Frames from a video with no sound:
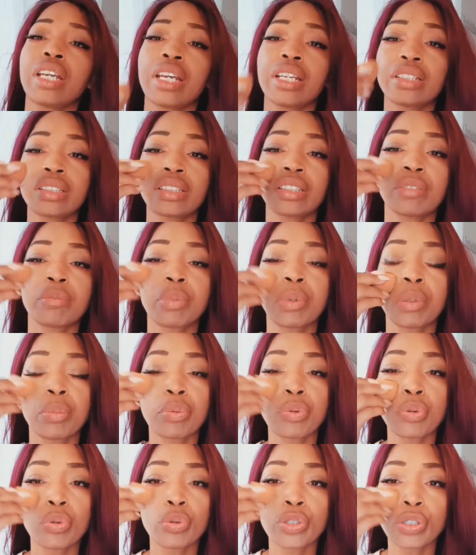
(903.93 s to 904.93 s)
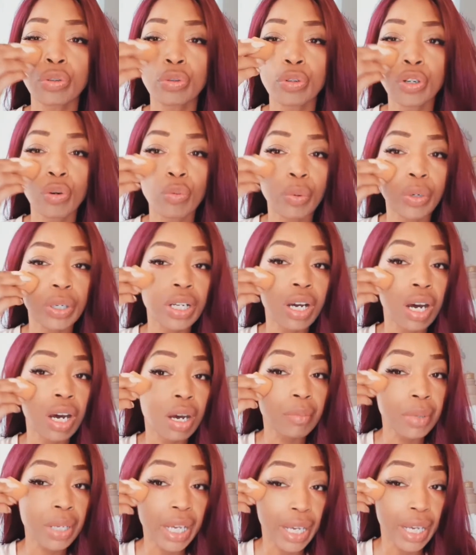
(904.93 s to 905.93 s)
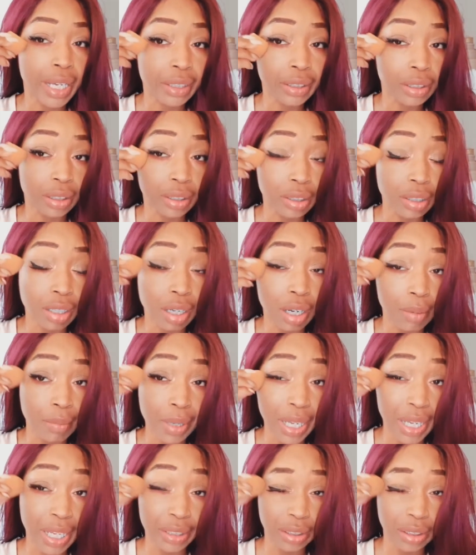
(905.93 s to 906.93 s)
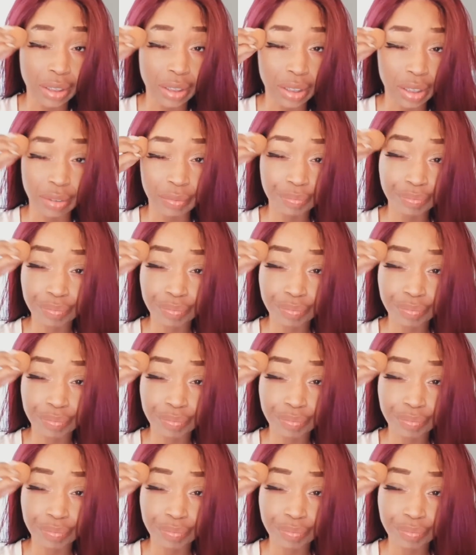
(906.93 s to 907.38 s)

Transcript: there are people who don't know what Comcast is. Comcast is a